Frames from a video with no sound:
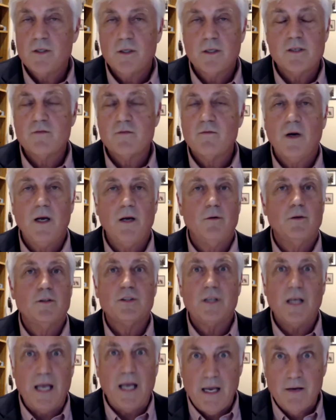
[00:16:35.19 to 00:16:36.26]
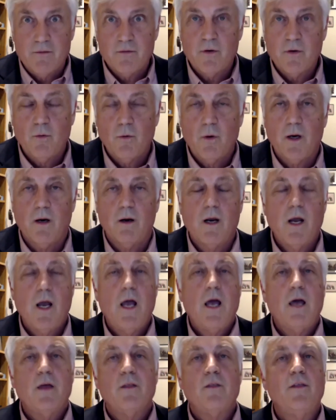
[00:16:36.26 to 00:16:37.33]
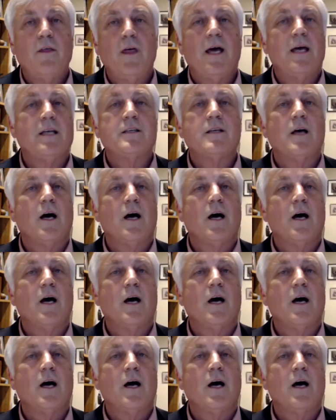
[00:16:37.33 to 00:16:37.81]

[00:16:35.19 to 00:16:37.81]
of this virus everywhere that